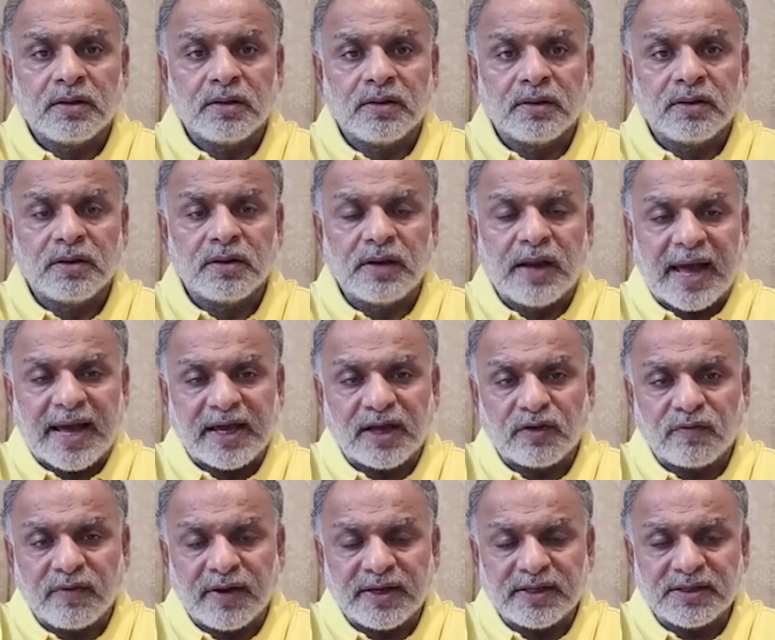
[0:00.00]

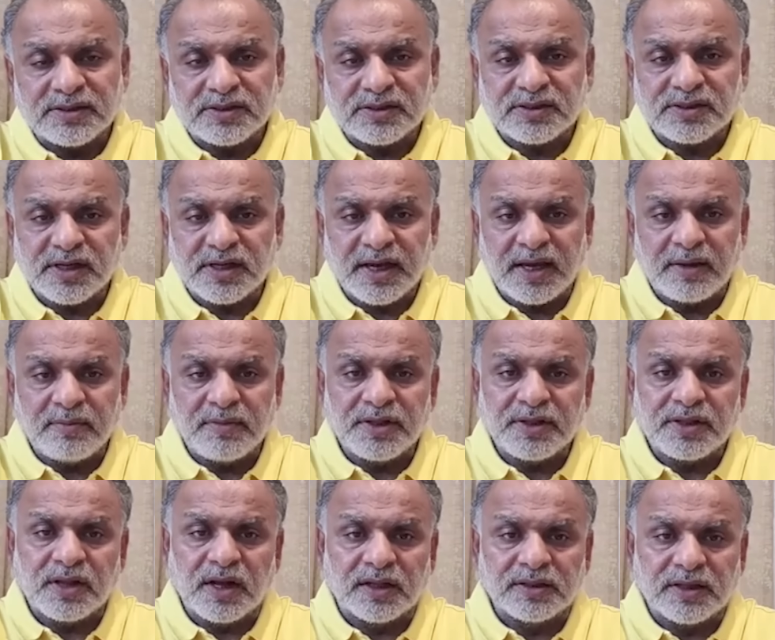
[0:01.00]
Likewise, same
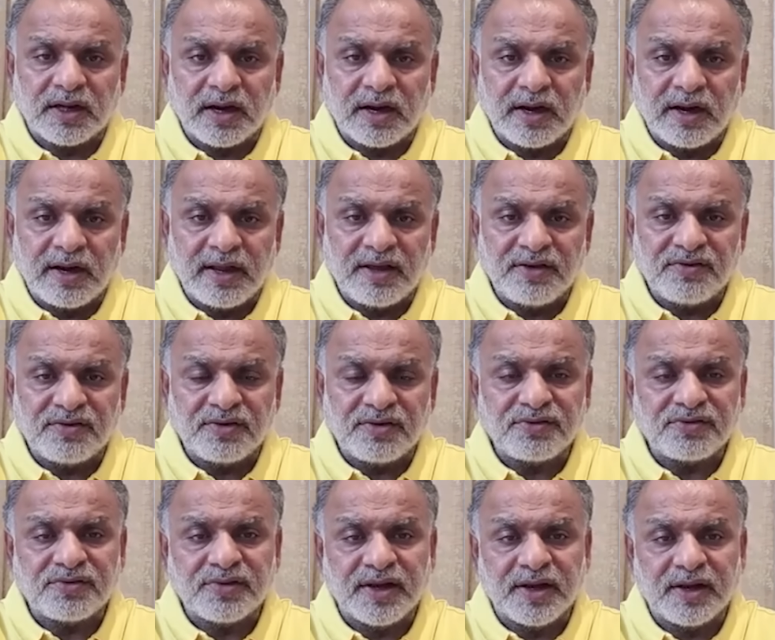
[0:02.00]
in the other
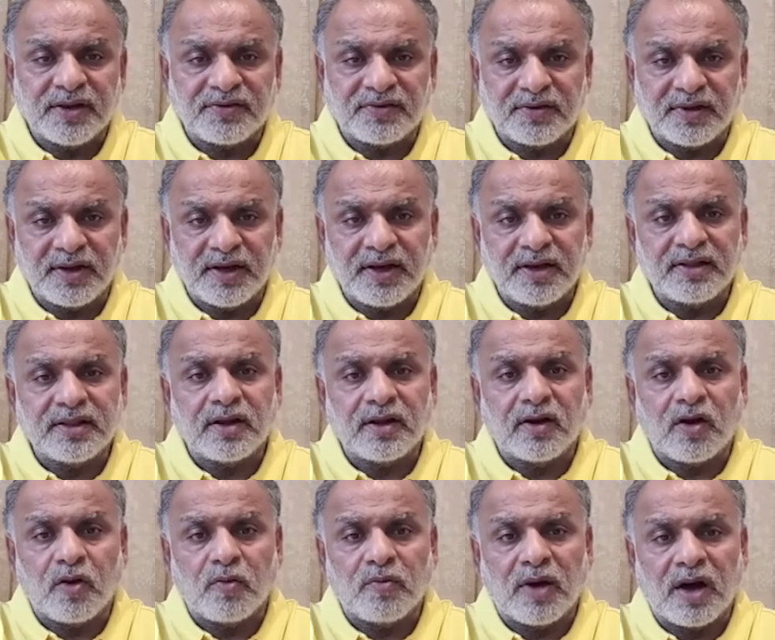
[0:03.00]
religions, they say that
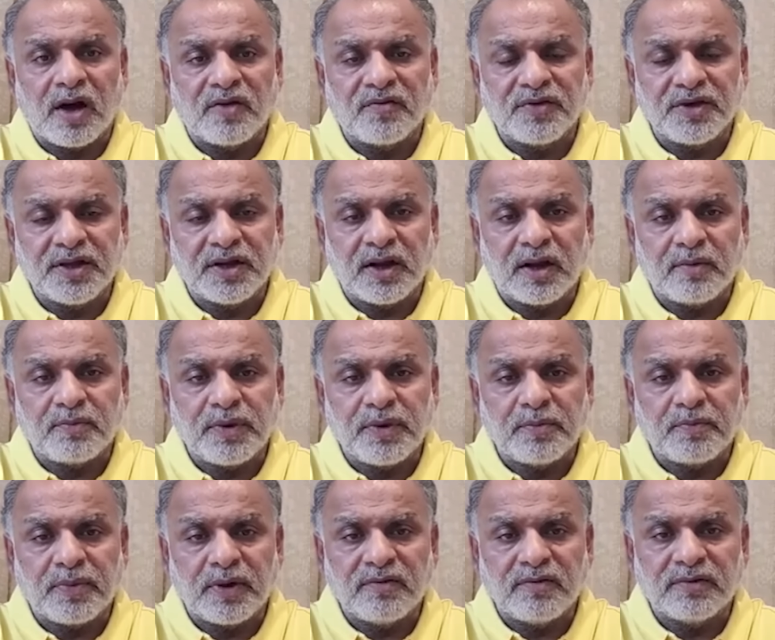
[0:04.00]
now Mahavira
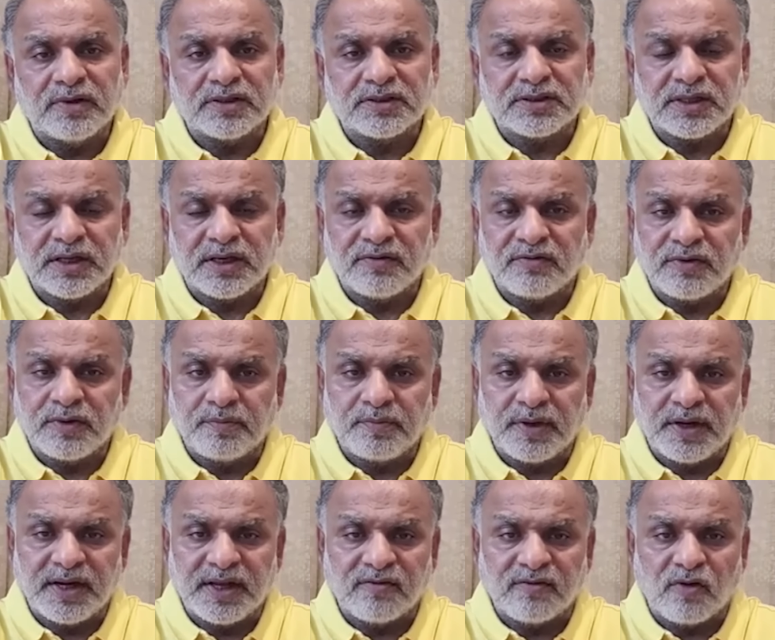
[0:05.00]
people will say we
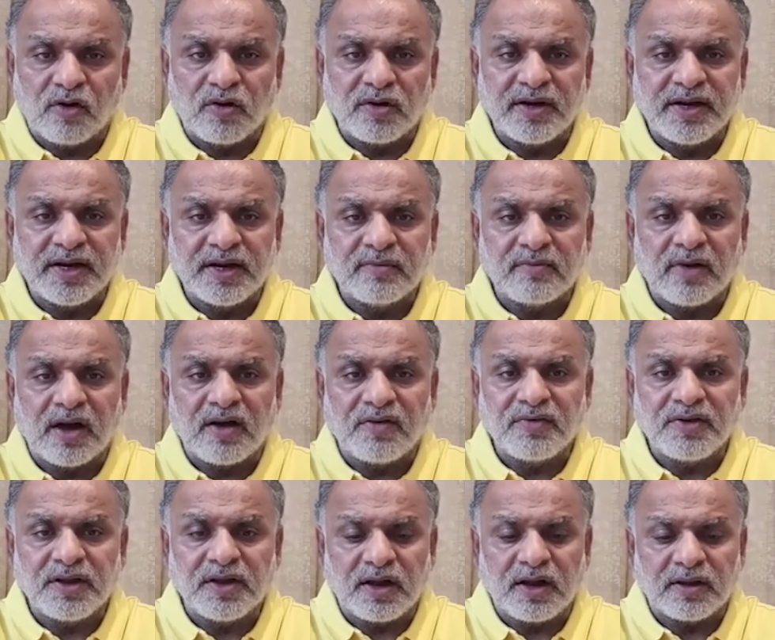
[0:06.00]
believe only in
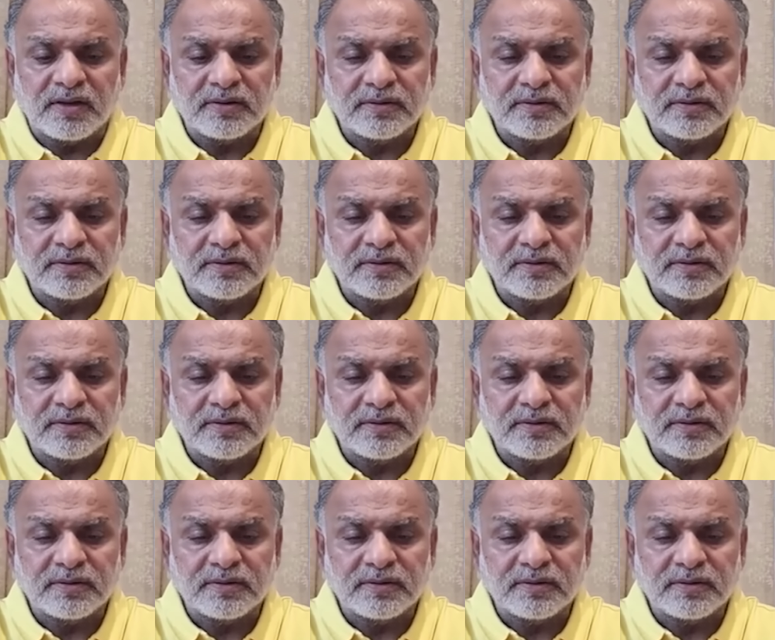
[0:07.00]
Mahavira.